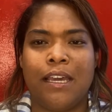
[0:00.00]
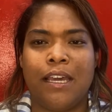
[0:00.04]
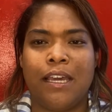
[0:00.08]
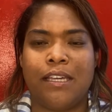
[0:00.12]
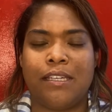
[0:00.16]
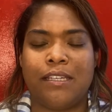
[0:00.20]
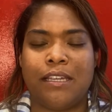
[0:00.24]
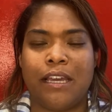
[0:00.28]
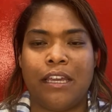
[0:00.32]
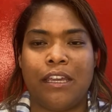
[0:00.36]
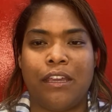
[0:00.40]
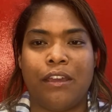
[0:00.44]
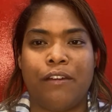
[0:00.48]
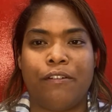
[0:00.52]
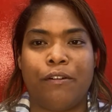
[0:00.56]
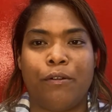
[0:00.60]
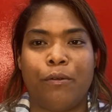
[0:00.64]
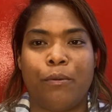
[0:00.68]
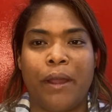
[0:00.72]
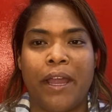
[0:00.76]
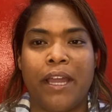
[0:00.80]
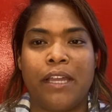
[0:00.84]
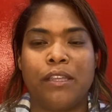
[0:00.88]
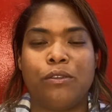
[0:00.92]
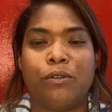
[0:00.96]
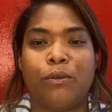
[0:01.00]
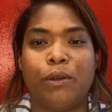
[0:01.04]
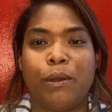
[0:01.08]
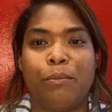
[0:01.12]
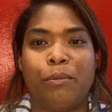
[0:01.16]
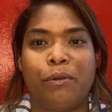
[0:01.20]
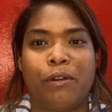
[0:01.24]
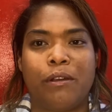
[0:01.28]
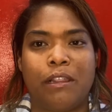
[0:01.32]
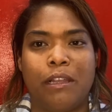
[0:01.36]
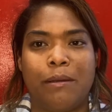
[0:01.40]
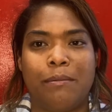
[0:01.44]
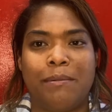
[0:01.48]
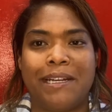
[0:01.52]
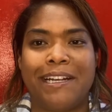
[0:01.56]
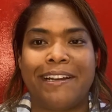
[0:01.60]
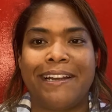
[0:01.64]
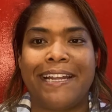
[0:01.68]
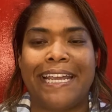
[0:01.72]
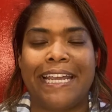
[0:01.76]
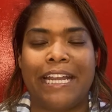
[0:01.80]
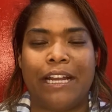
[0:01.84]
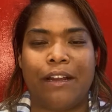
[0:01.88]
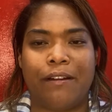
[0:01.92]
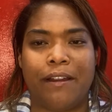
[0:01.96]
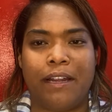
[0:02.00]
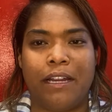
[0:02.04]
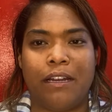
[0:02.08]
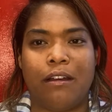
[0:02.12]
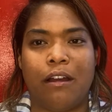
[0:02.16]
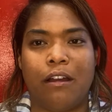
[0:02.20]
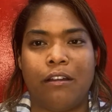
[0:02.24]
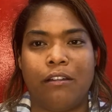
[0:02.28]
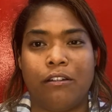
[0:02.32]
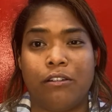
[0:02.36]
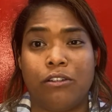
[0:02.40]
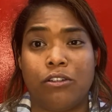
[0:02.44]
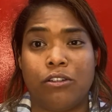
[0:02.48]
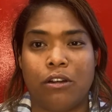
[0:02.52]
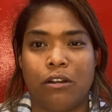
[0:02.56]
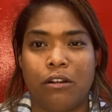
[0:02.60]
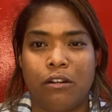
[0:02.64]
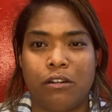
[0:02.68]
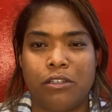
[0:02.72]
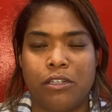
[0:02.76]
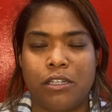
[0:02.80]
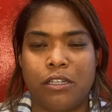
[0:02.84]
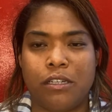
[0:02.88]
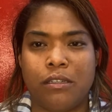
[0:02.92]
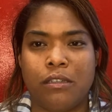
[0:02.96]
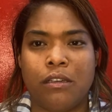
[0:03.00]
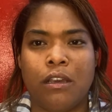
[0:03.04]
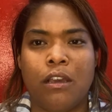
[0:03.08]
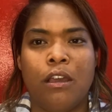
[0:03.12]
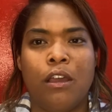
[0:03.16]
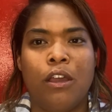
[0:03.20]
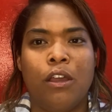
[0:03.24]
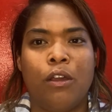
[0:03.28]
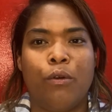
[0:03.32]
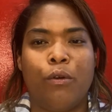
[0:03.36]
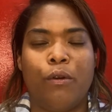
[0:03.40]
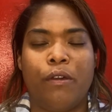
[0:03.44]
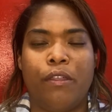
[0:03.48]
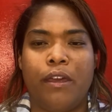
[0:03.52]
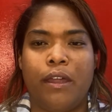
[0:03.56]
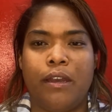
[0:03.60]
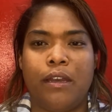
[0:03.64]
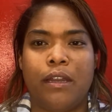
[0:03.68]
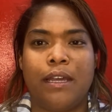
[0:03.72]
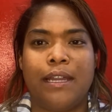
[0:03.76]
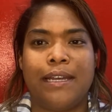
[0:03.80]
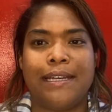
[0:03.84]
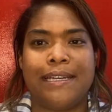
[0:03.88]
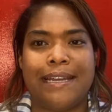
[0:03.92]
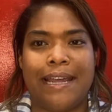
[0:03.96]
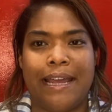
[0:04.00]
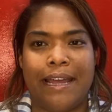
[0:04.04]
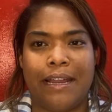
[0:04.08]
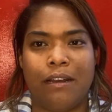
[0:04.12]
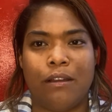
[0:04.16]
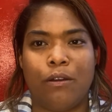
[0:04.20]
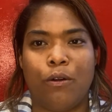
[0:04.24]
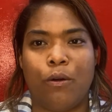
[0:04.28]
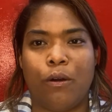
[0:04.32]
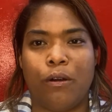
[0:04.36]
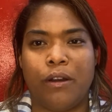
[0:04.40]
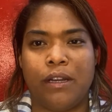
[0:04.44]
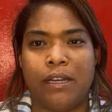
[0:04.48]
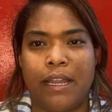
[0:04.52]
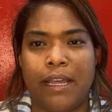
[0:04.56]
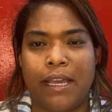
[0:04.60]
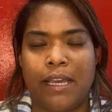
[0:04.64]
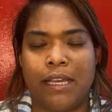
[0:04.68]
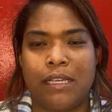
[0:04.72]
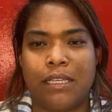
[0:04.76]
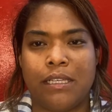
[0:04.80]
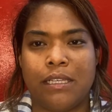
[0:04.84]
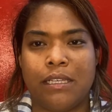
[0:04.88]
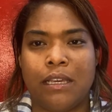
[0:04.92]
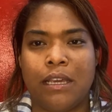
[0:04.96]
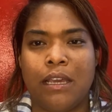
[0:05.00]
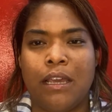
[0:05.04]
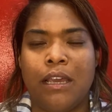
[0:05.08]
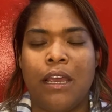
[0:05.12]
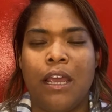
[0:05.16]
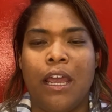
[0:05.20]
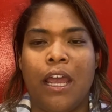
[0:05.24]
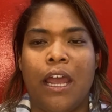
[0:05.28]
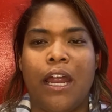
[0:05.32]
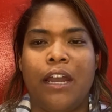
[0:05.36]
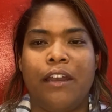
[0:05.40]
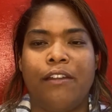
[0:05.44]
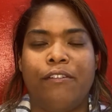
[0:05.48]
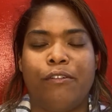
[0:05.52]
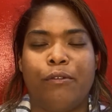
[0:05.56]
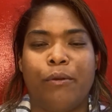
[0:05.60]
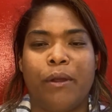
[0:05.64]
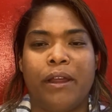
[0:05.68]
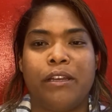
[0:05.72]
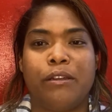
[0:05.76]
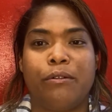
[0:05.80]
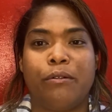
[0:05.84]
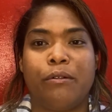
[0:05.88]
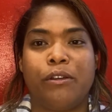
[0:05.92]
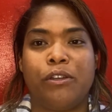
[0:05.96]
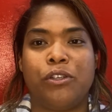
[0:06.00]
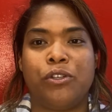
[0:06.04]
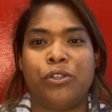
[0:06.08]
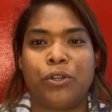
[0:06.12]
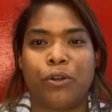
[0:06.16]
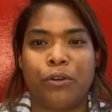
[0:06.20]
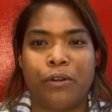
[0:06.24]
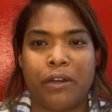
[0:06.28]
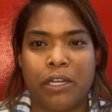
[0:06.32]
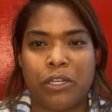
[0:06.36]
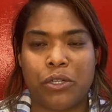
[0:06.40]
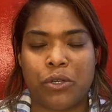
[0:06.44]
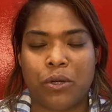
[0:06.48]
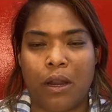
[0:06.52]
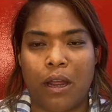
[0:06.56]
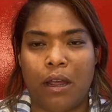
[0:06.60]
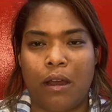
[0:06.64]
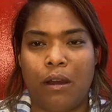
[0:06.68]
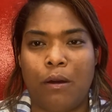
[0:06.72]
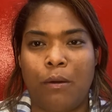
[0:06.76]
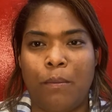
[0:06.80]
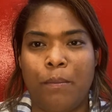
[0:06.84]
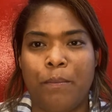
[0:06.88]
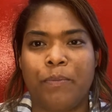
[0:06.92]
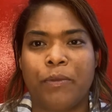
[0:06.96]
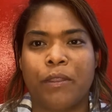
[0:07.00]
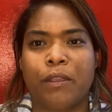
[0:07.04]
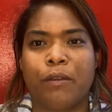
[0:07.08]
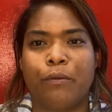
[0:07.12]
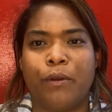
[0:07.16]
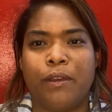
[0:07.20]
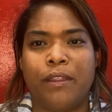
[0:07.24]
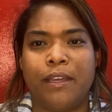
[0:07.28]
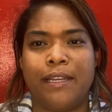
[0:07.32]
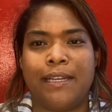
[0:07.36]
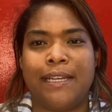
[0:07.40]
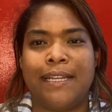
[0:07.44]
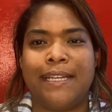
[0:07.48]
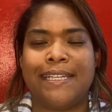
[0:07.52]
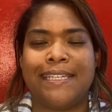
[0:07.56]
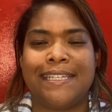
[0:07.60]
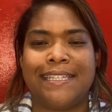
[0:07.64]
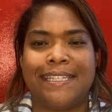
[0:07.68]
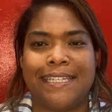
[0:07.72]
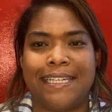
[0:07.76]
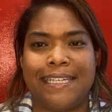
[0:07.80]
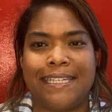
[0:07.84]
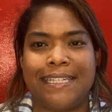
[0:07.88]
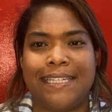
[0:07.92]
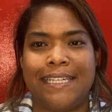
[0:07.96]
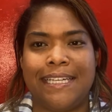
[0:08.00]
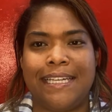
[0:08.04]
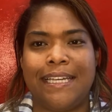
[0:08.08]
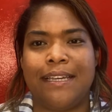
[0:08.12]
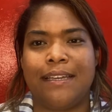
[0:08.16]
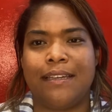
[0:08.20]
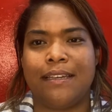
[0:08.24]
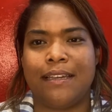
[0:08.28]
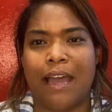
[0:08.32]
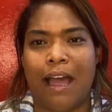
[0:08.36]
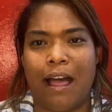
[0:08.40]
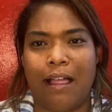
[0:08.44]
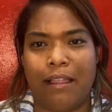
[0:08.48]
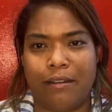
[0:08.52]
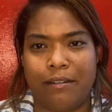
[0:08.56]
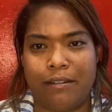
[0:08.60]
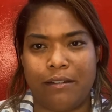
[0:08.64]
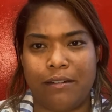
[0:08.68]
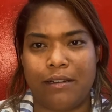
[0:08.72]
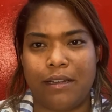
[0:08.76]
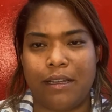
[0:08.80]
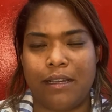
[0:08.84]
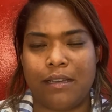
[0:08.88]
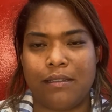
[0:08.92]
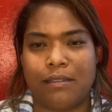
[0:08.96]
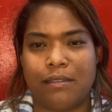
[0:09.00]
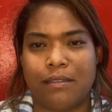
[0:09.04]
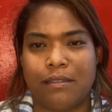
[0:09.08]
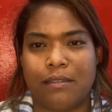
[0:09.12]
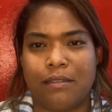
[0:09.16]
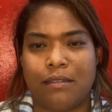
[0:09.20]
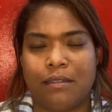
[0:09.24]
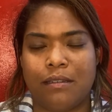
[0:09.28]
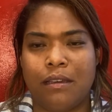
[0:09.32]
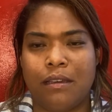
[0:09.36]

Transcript: is that you have a right to a preliminary hearing on your charges within 10 court days, and you have a right to a jury trial within 60 calendar days.